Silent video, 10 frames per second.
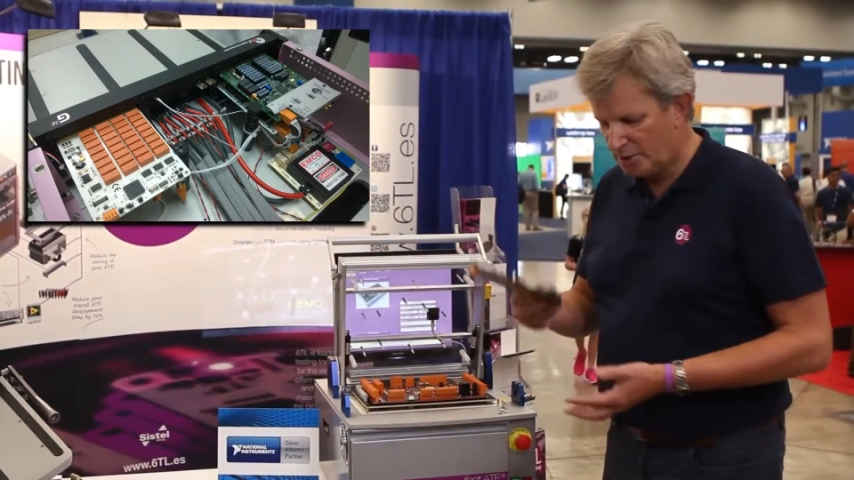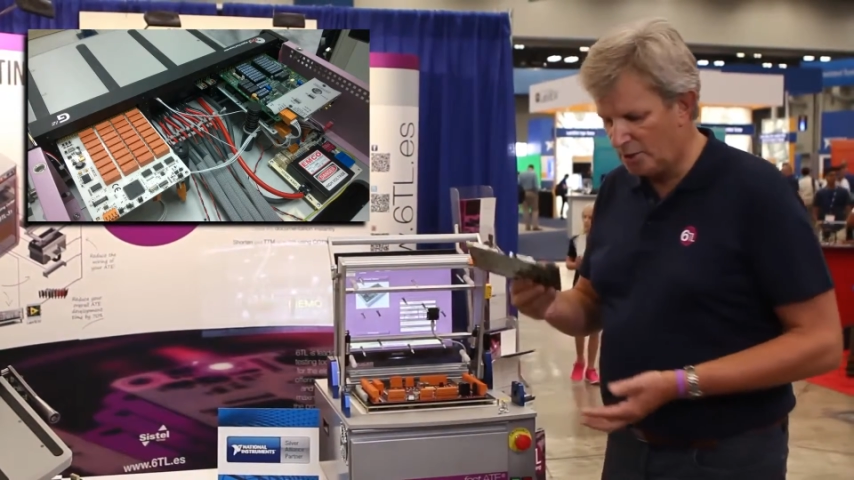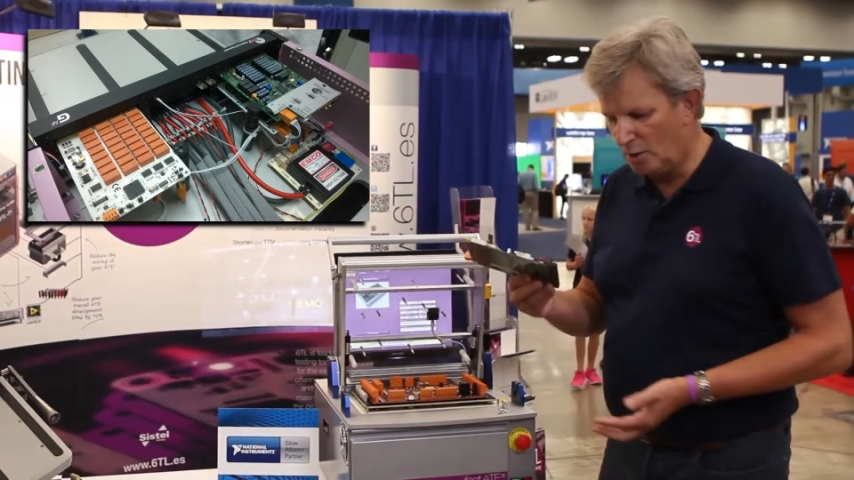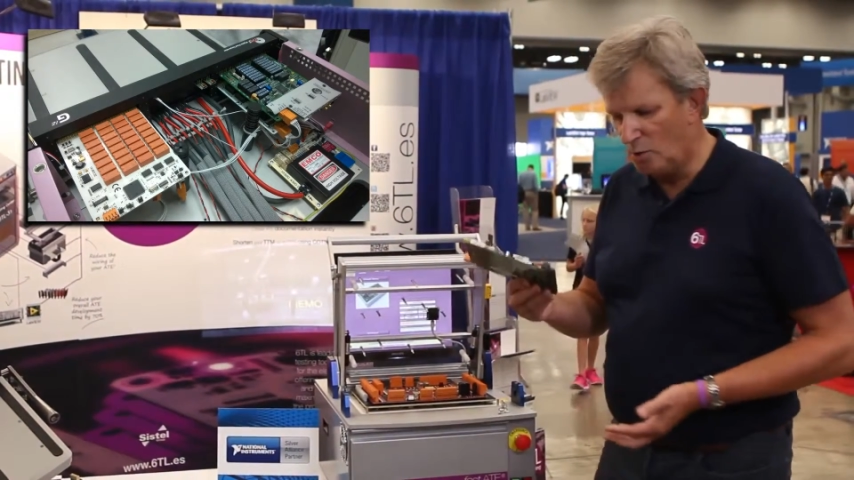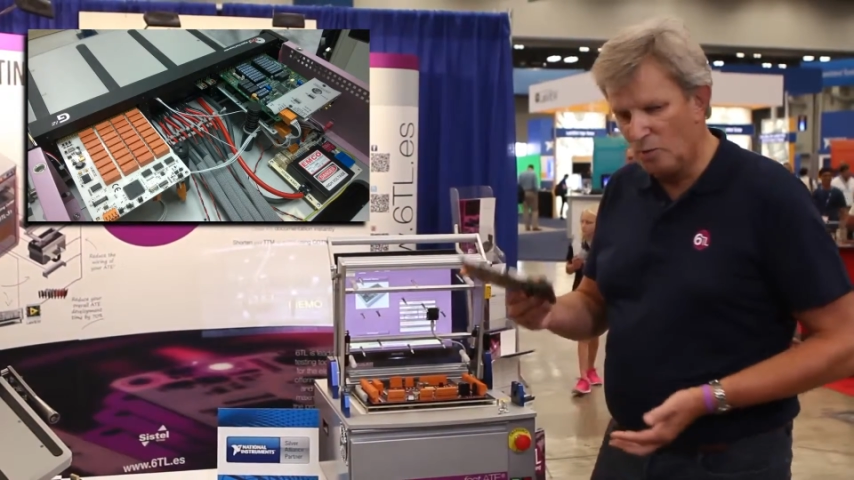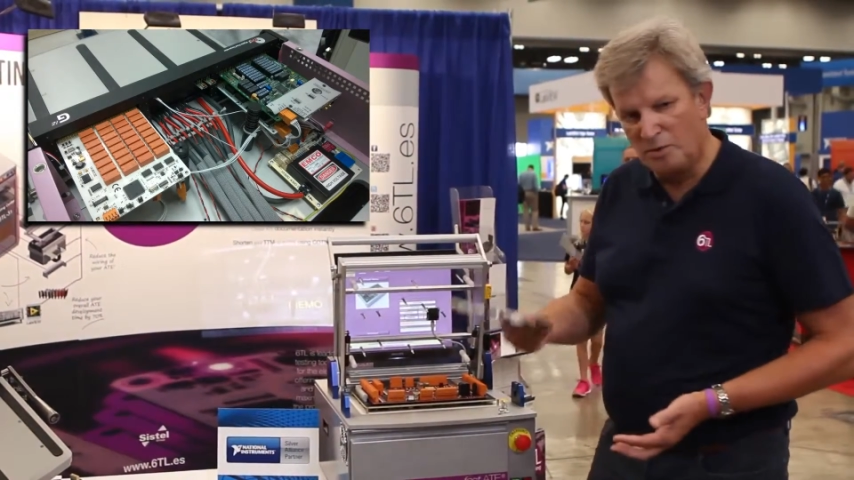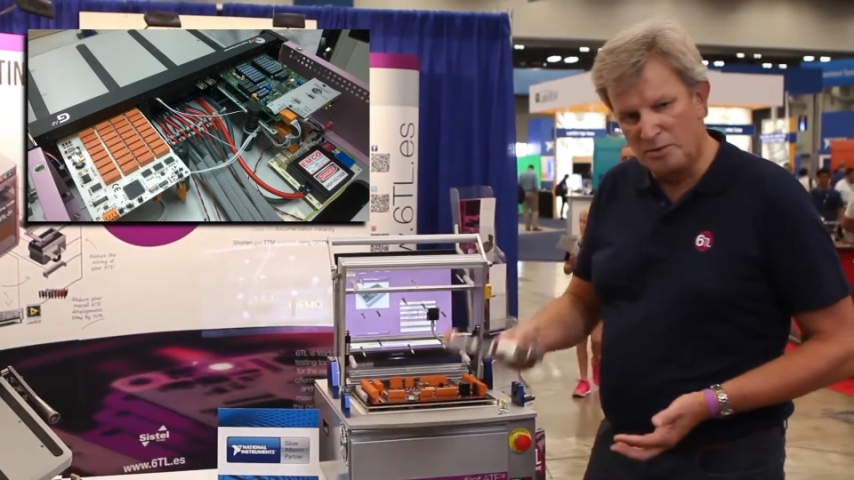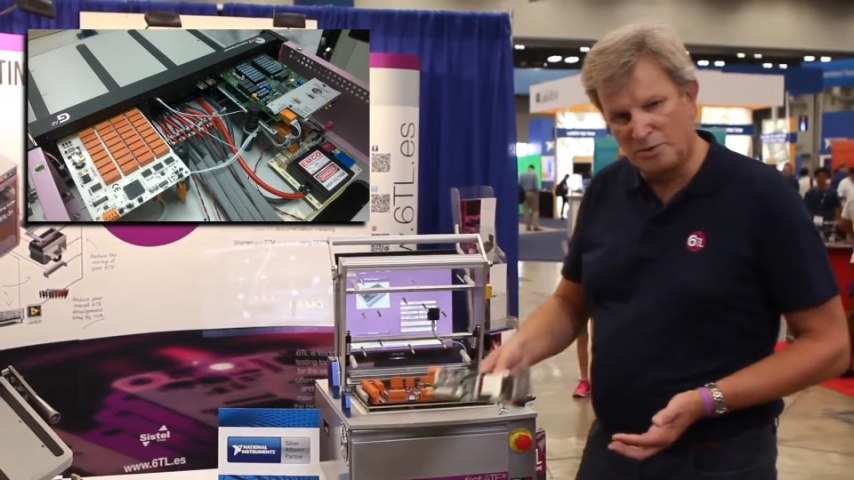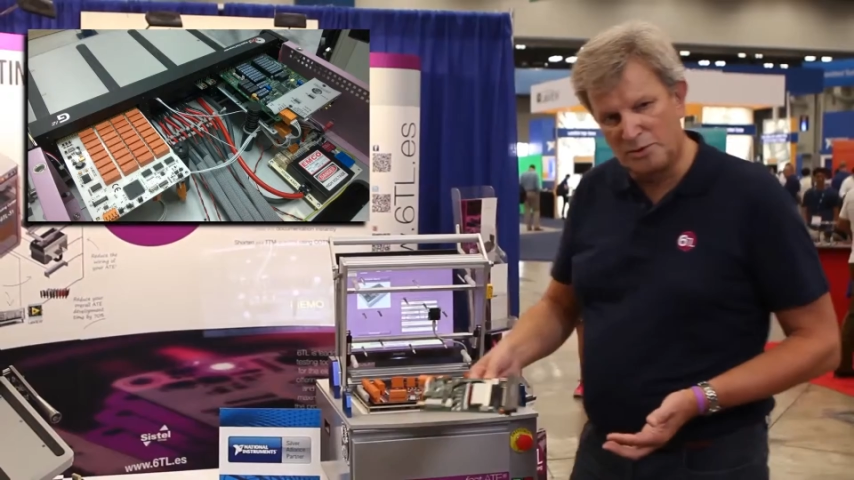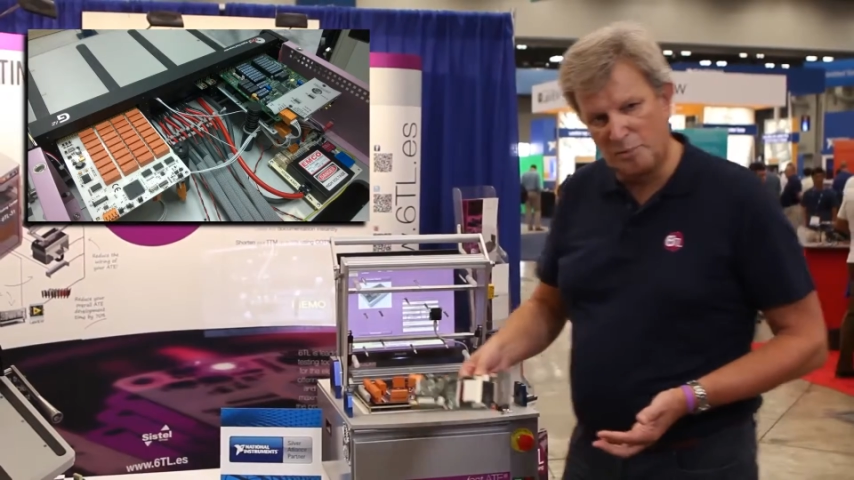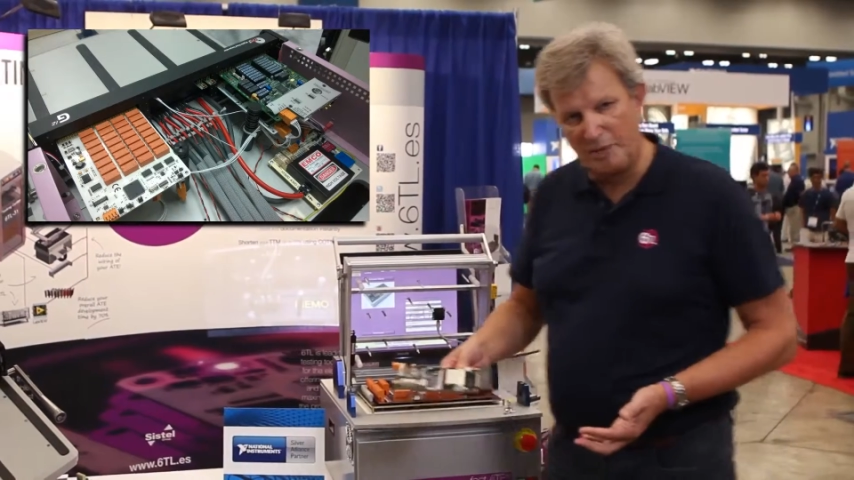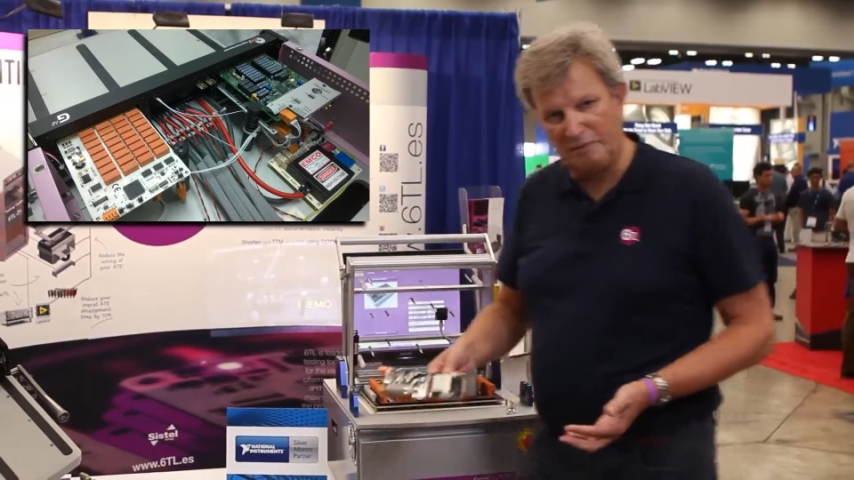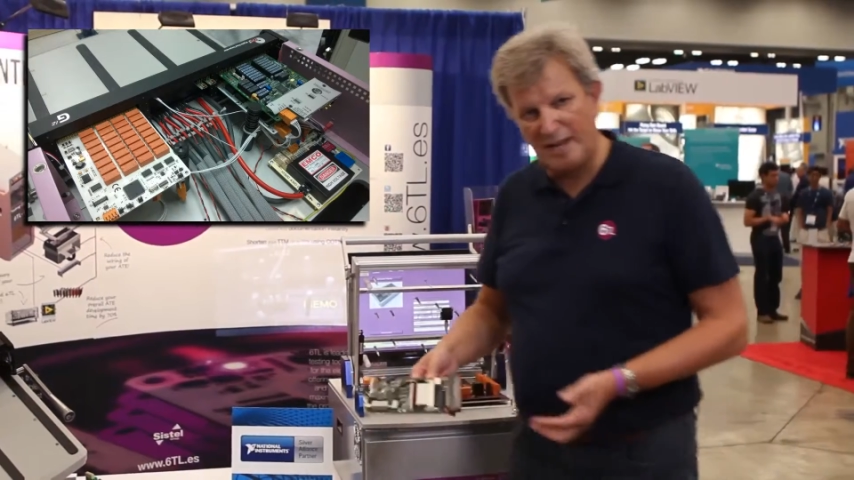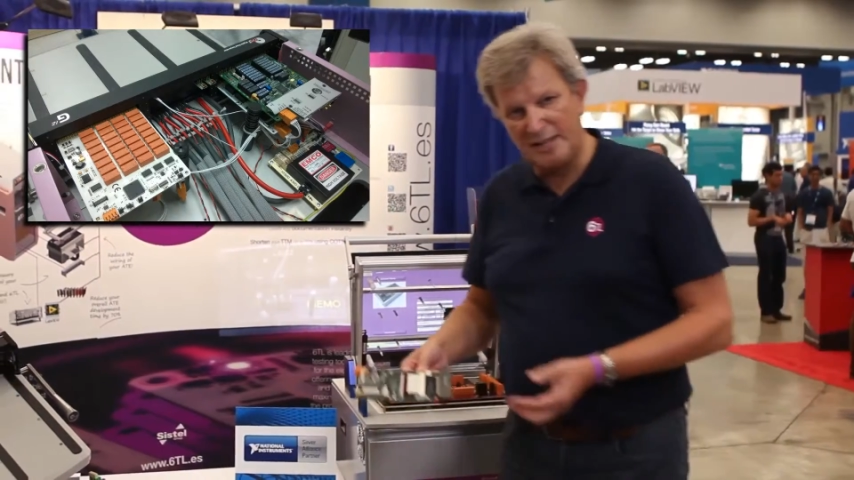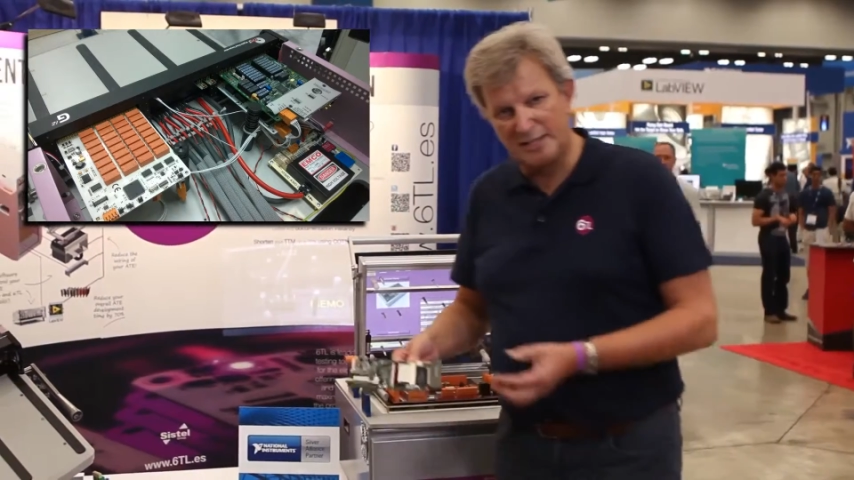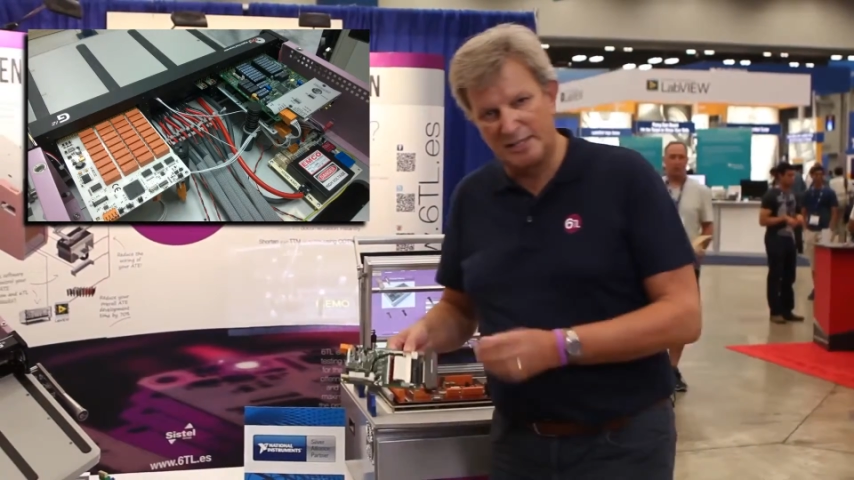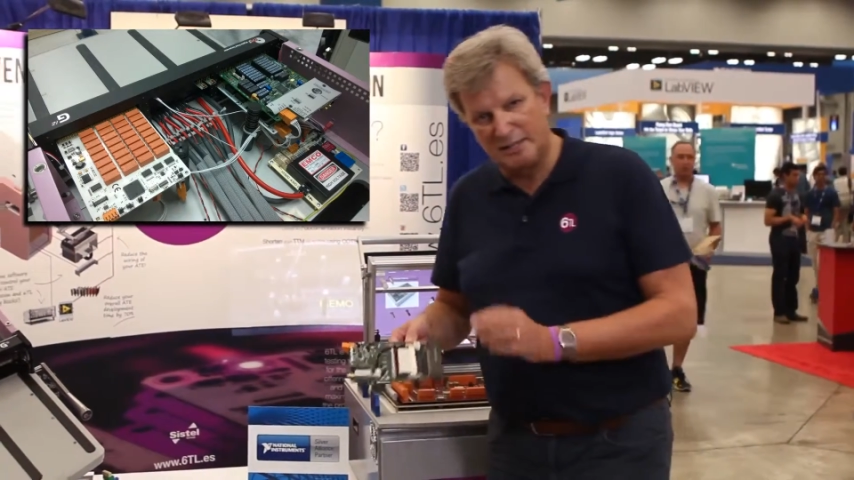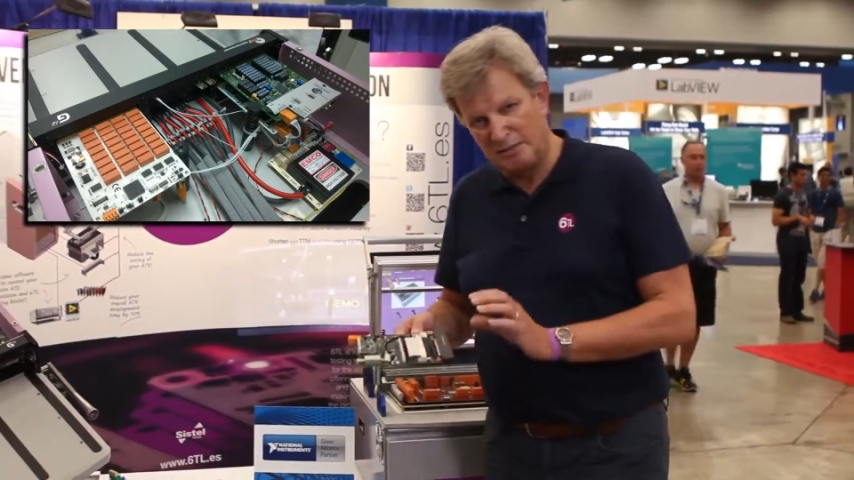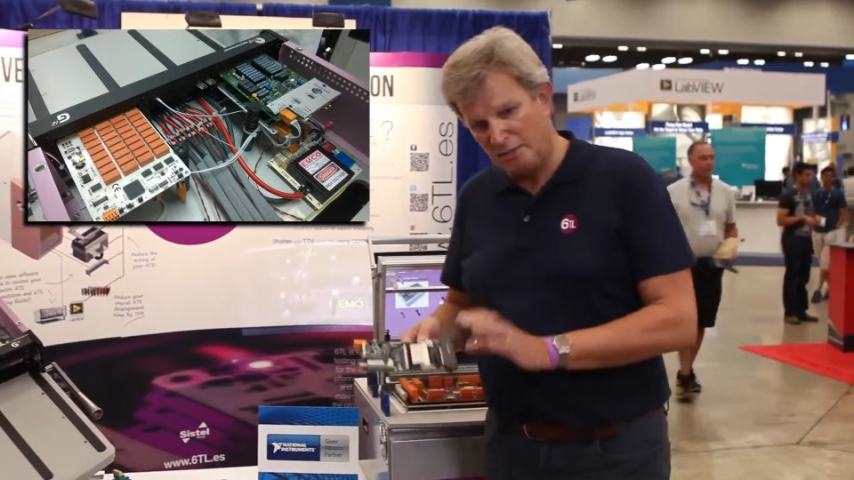So to prevent